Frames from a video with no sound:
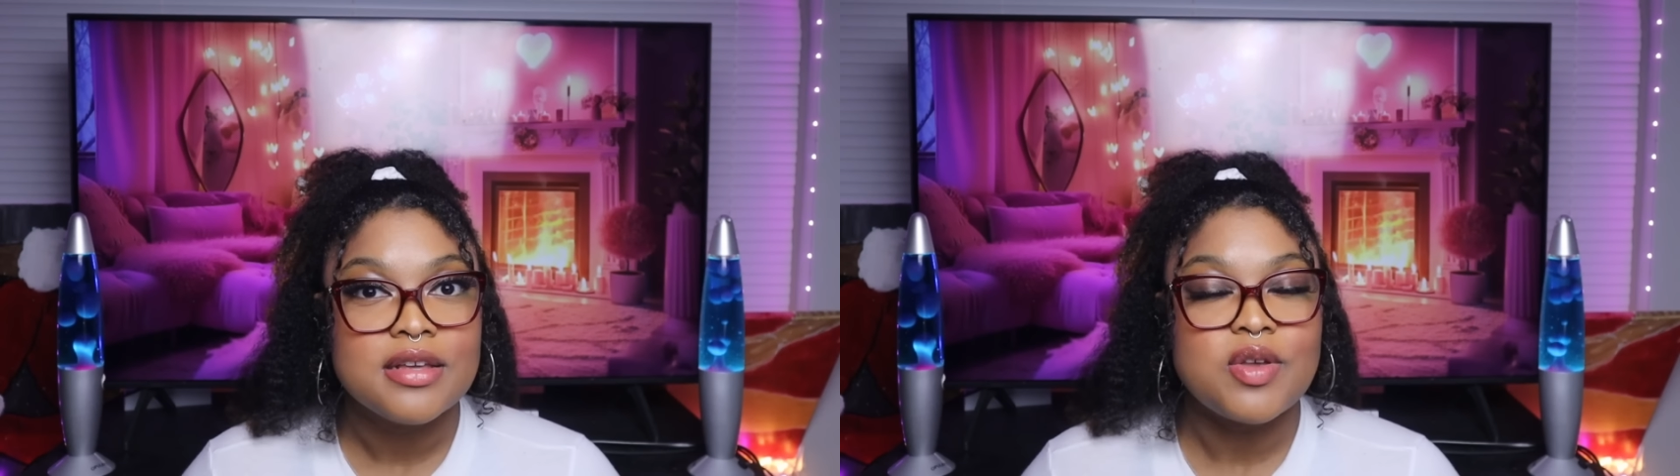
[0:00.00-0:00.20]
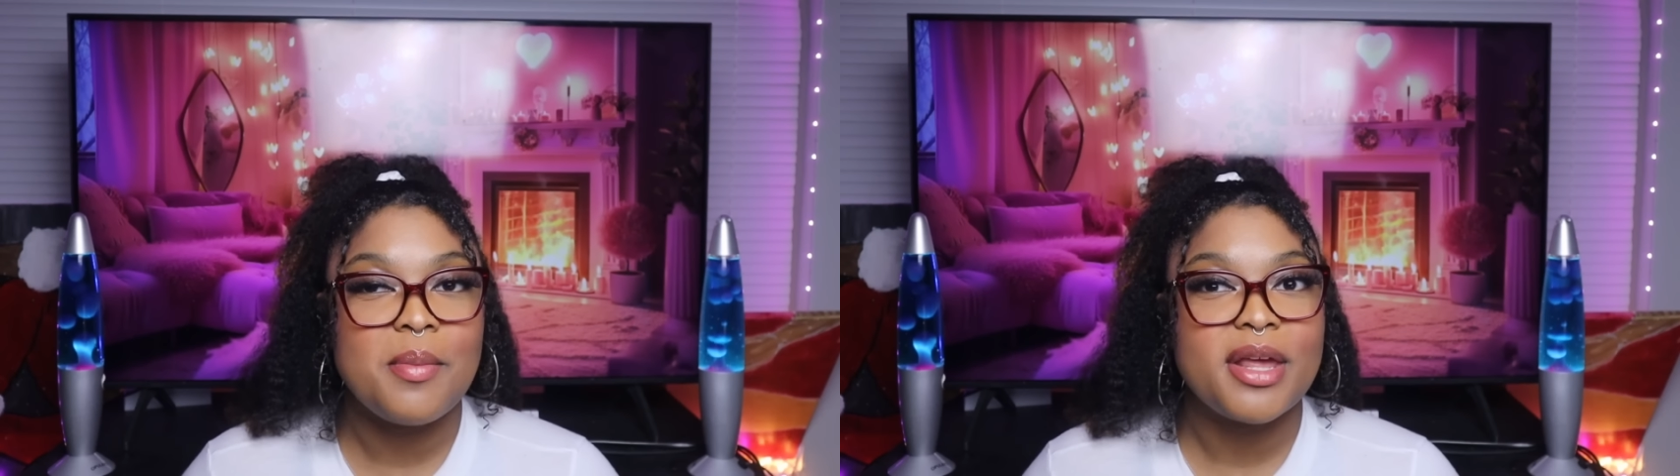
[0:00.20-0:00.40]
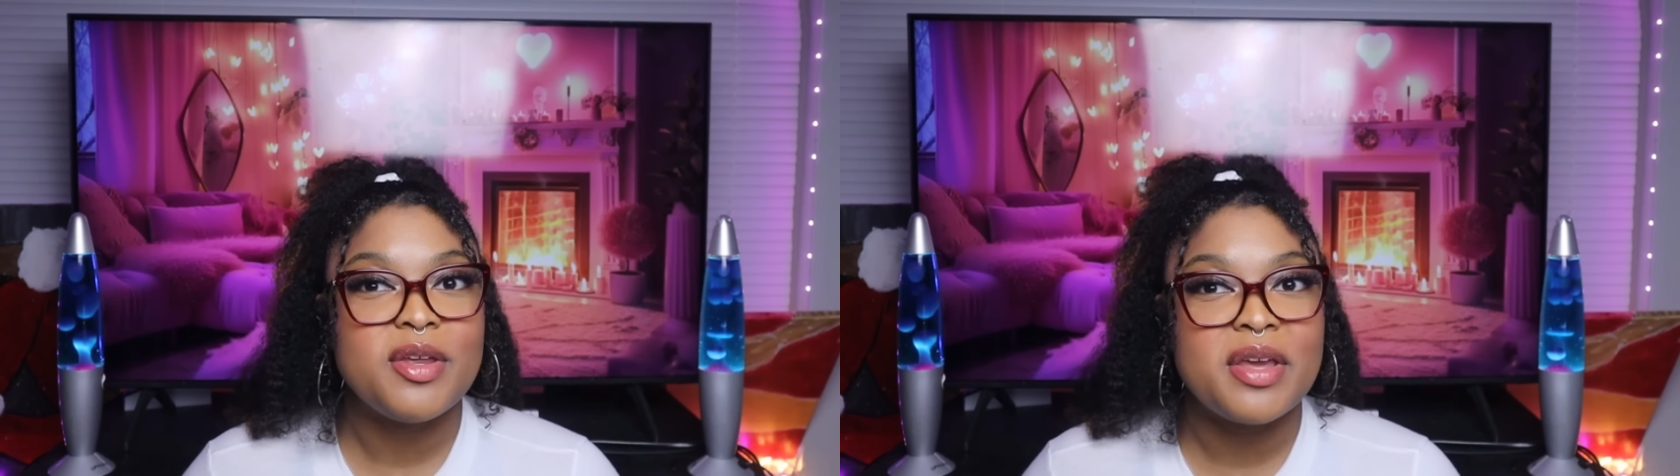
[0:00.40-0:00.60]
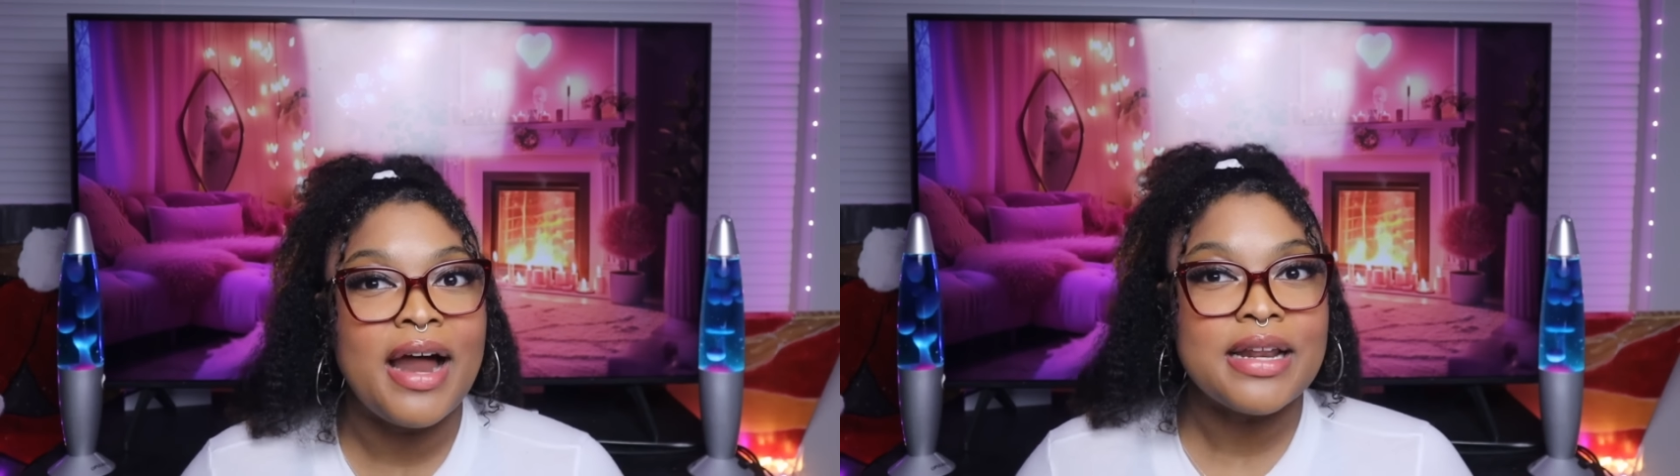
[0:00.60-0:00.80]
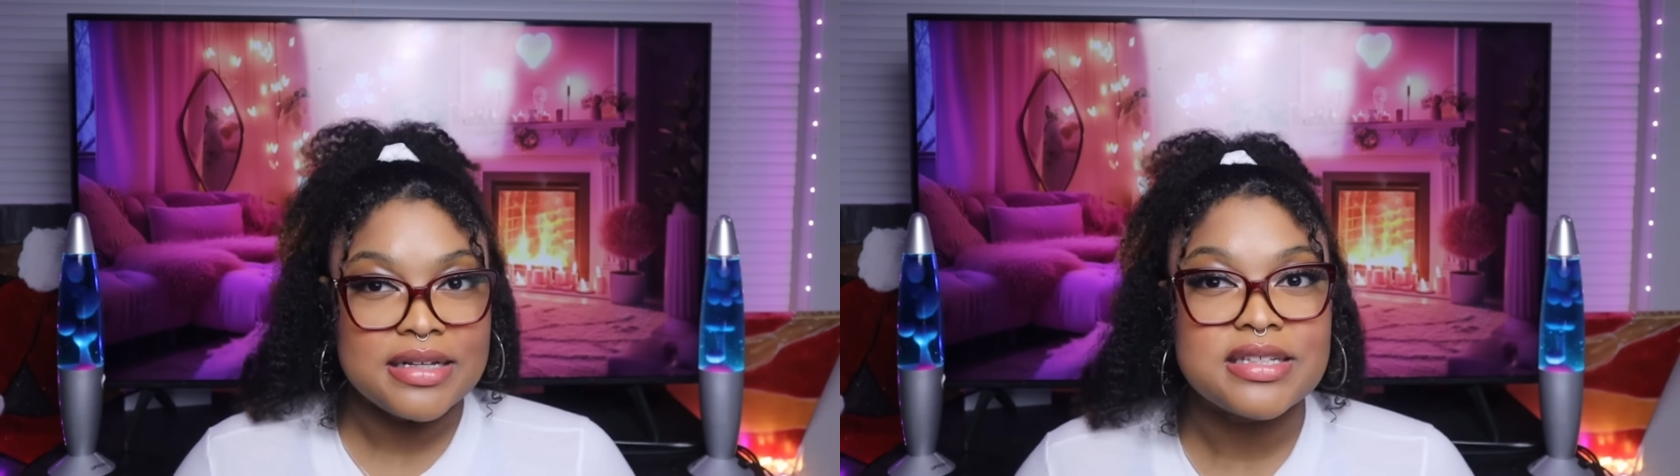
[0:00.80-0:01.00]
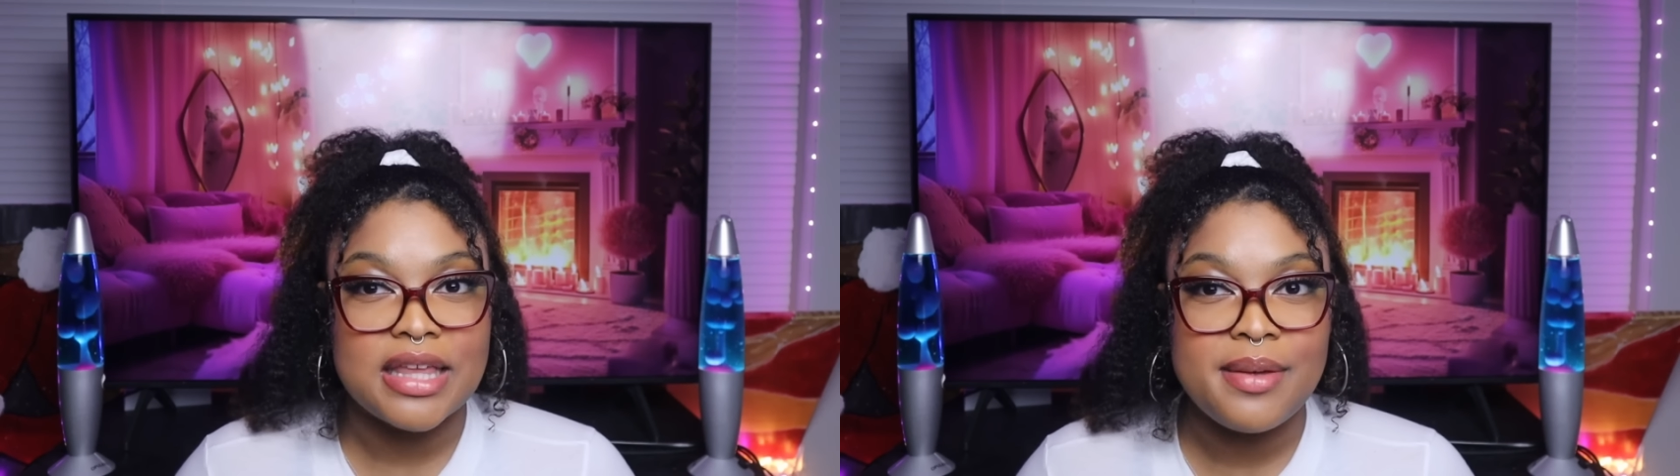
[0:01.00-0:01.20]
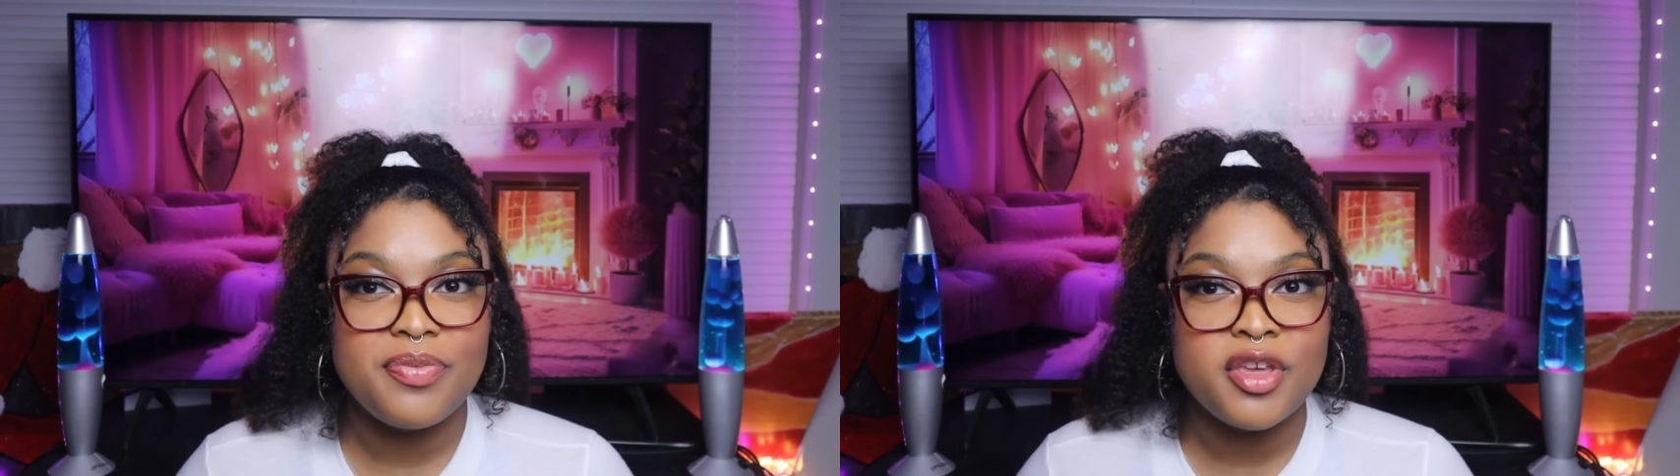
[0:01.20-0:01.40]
So I'm like, you kind of need to keep